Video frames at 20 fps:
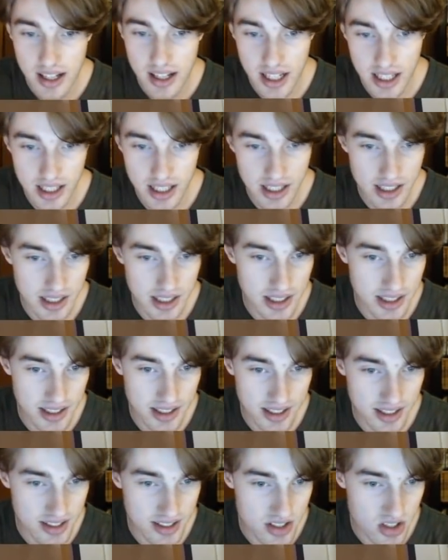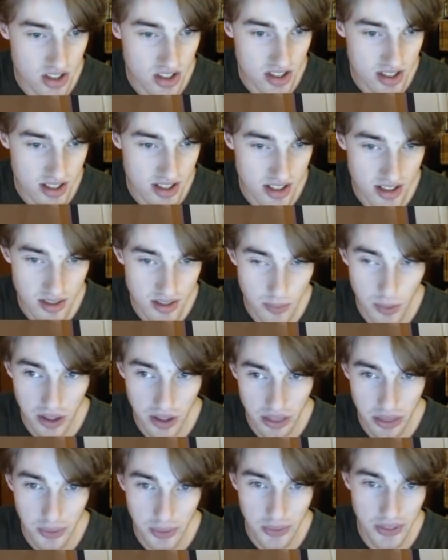know. It's just
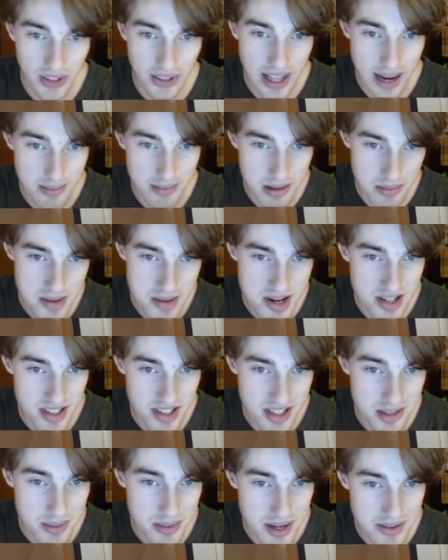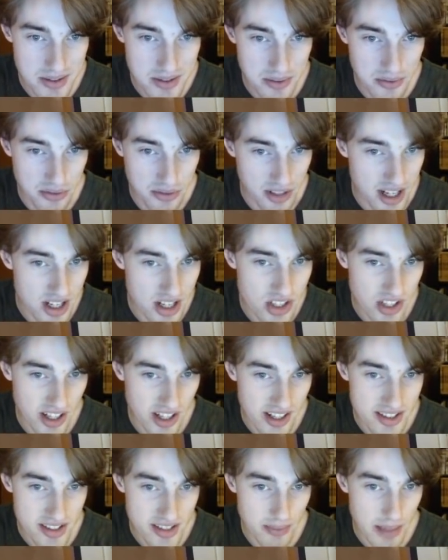one thought that came to me just because we have some French
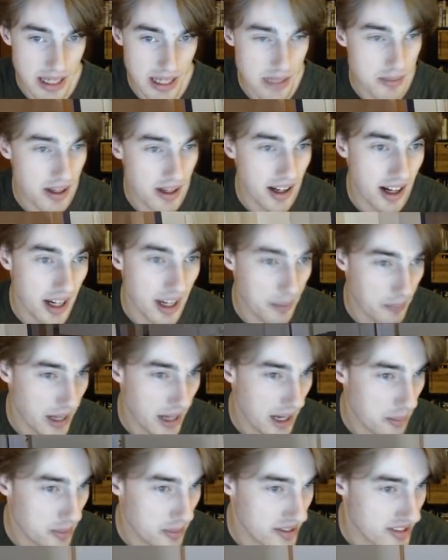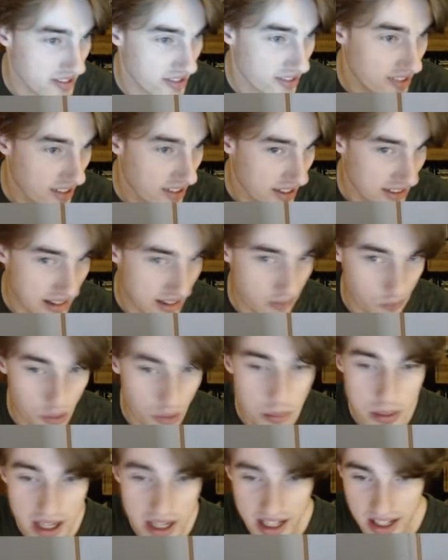and it's meant to be a hard map, and so that
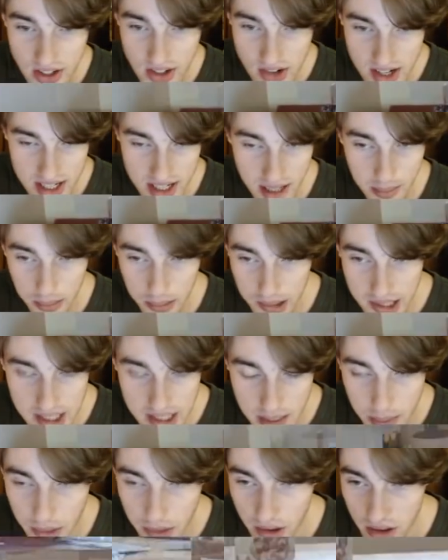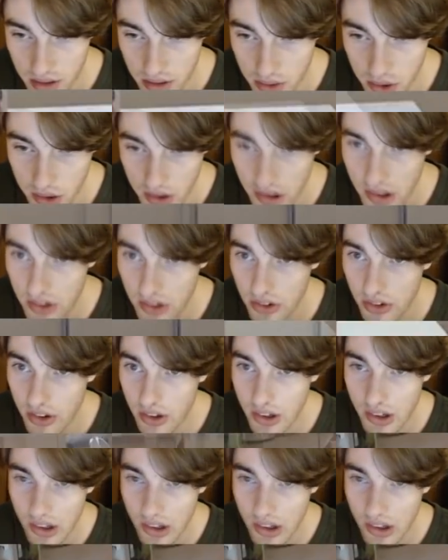would be an interesting place to put it, of course.